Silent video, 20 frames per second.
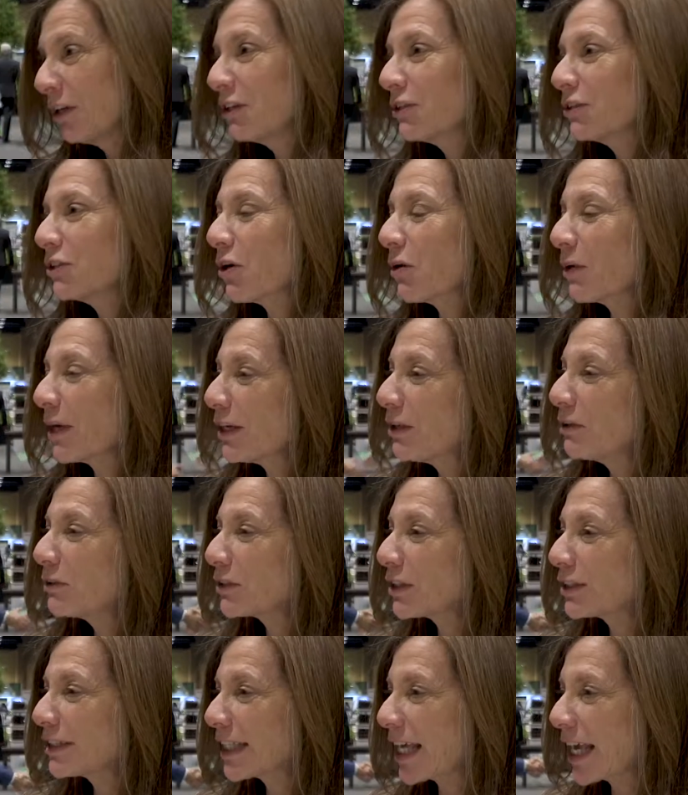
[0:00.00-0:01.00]
so he
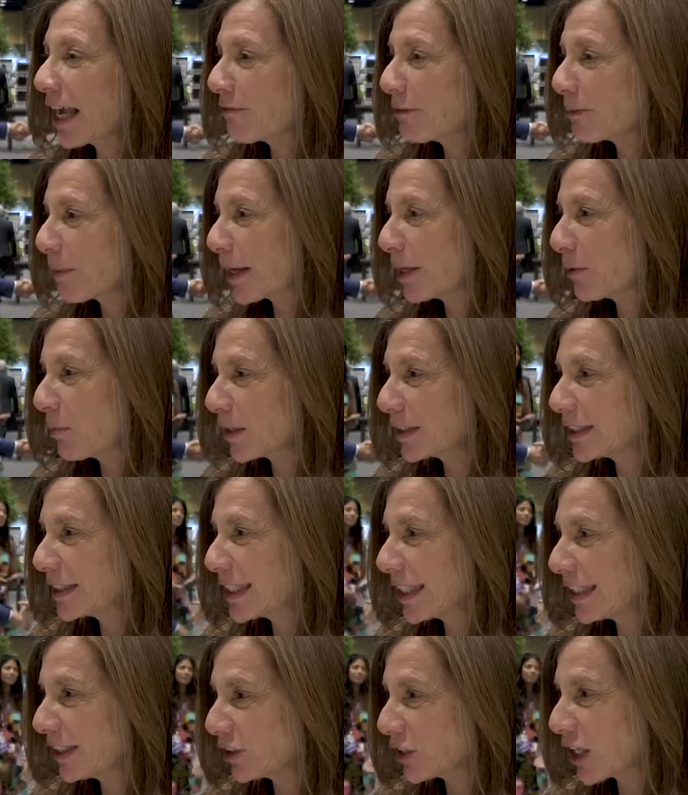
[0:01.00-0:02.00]
used to say everybody
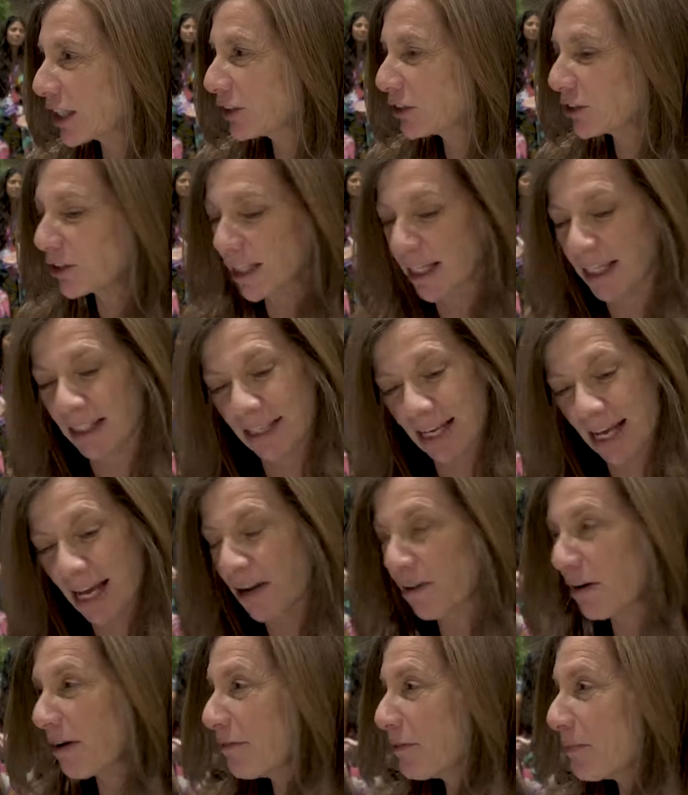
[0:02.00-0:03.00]
wants things yesterday.
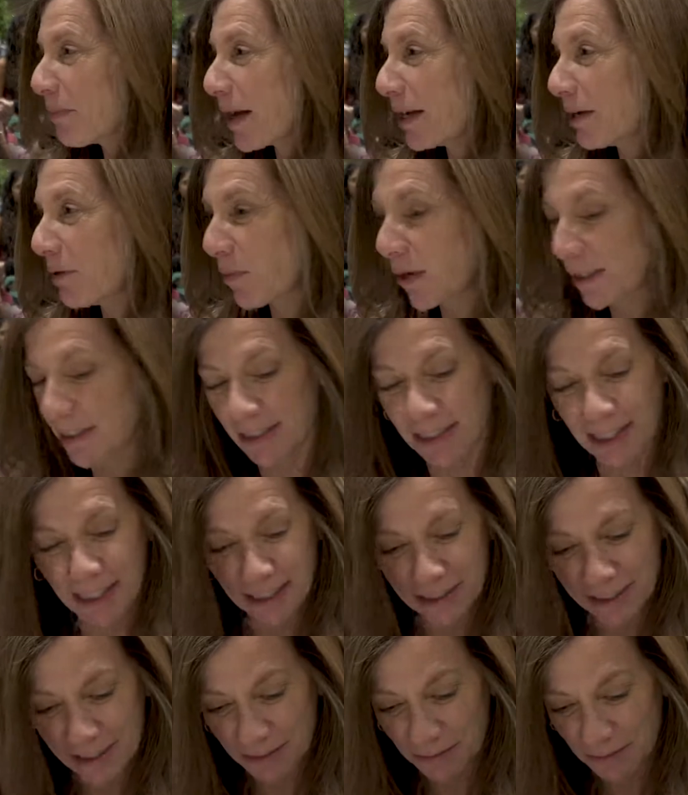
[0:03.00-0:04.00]
Now everybody wants
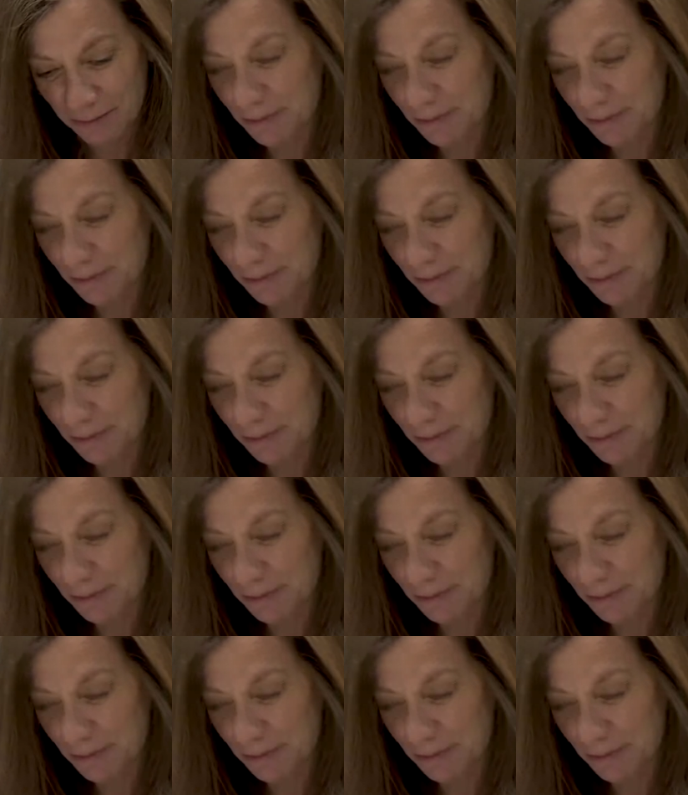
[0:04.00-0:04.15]
things,